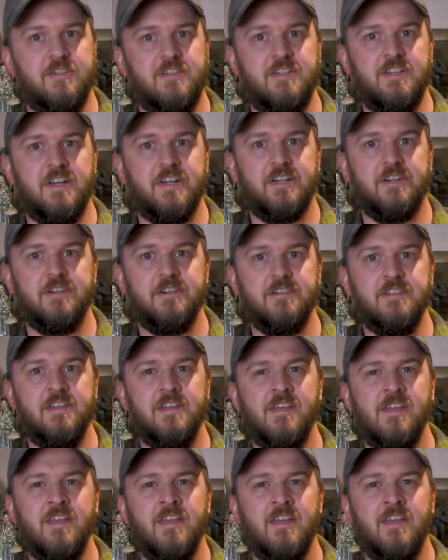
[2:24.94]
Deckert.
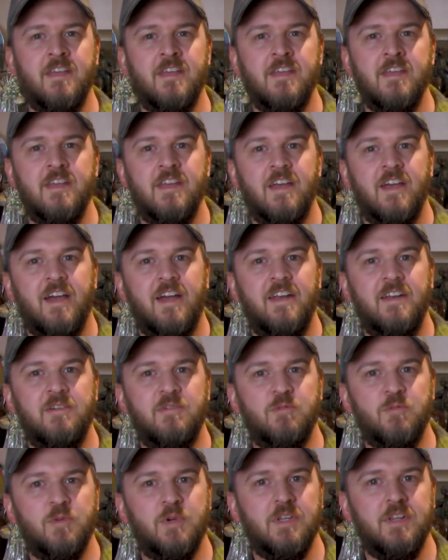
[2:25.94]
I
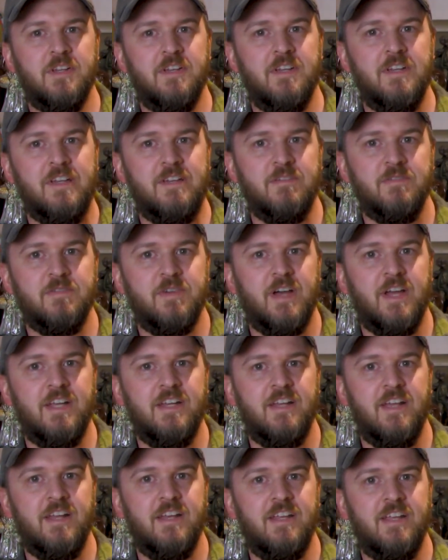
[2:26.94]
didn't really
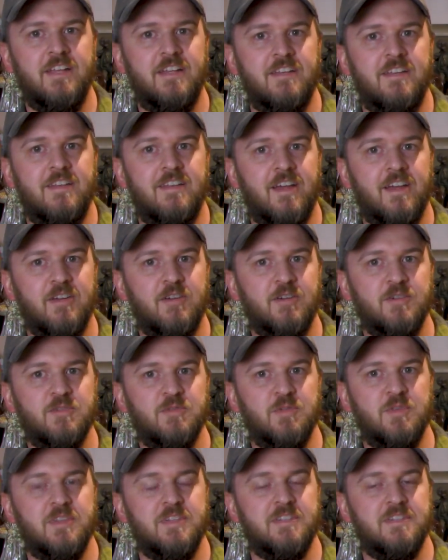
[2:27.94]
find any Deckerts
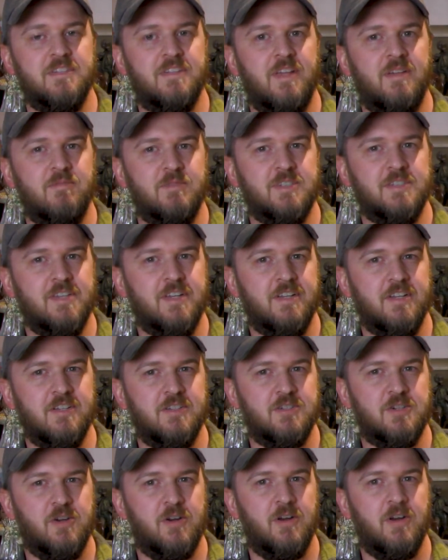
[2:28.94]
with the same
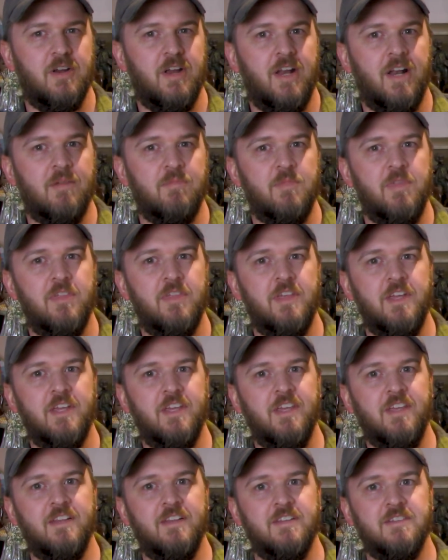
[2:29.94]
signature, and I'm
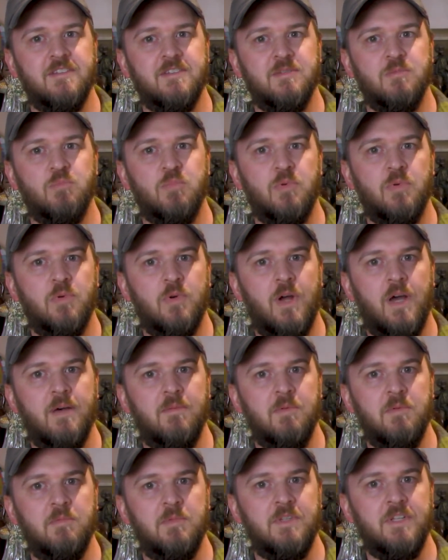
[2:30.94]
thinking this is
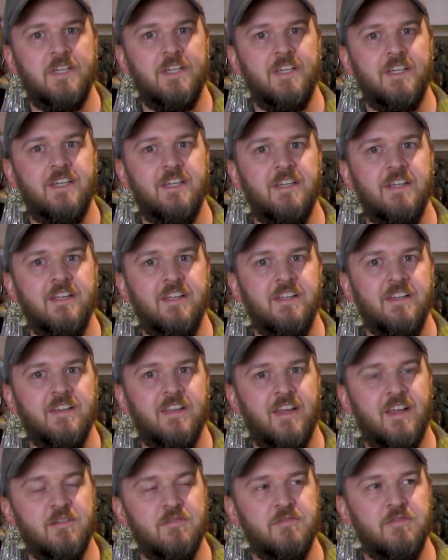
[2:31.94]
probably
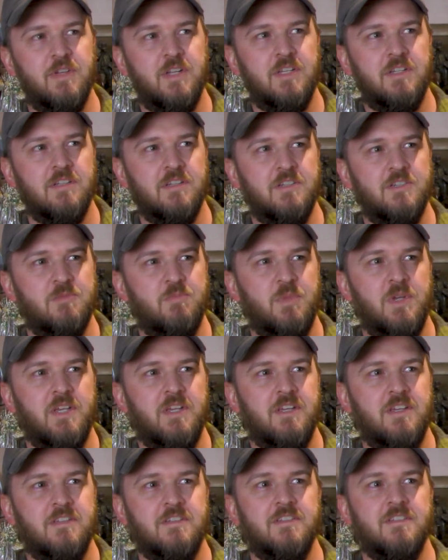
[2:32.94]
like a vintage
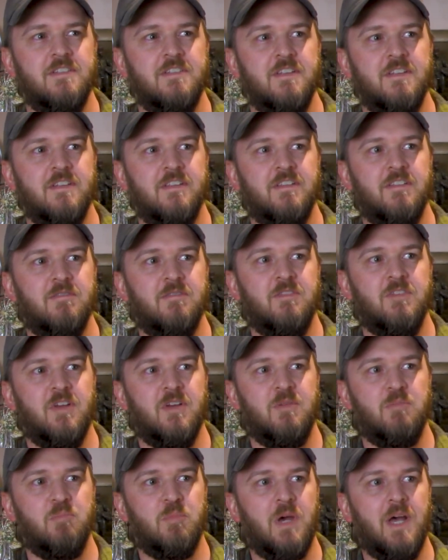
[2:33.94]
piece
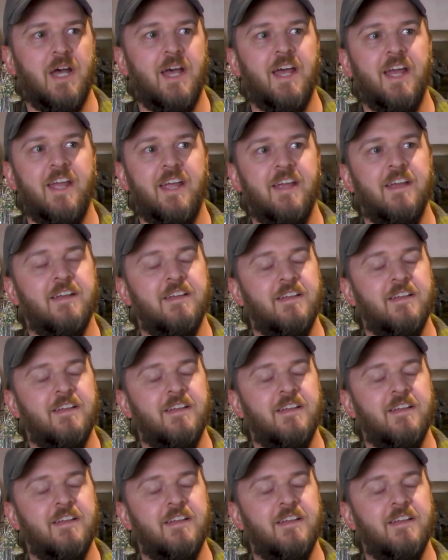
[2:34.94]
done by